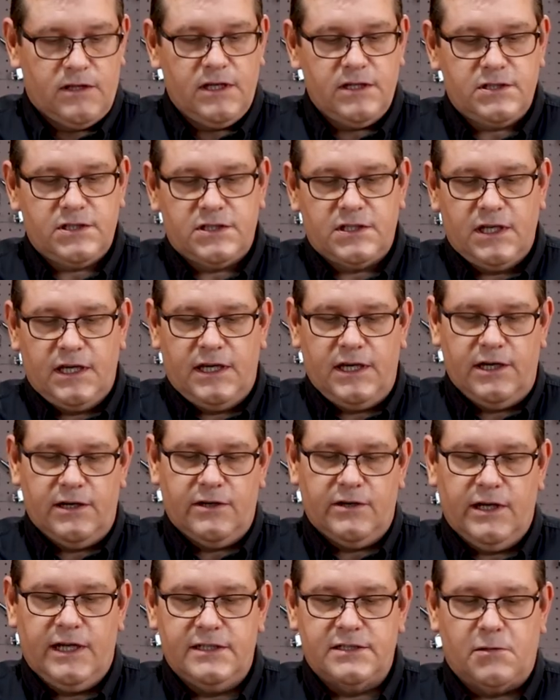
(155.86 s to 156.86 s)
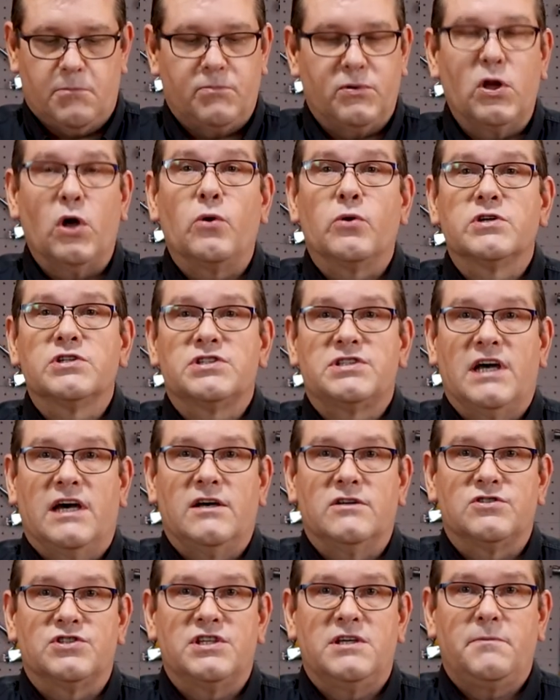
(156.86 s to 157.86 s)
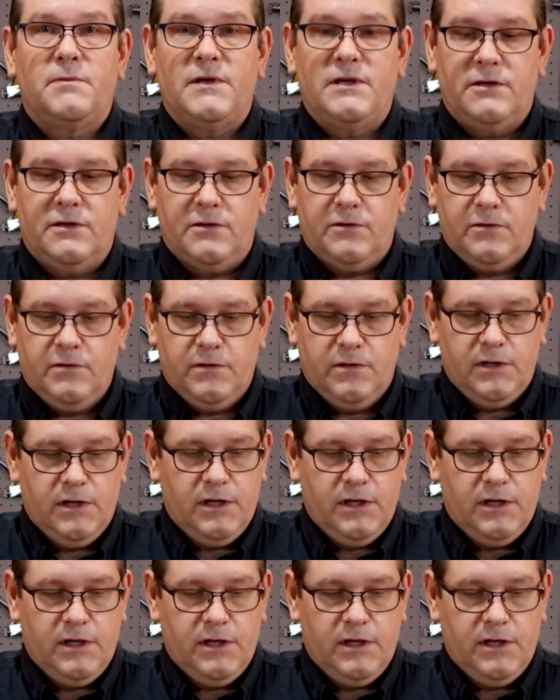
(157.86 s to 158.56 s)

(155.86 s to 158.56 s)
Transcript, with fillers: This here is a blower-style GPU.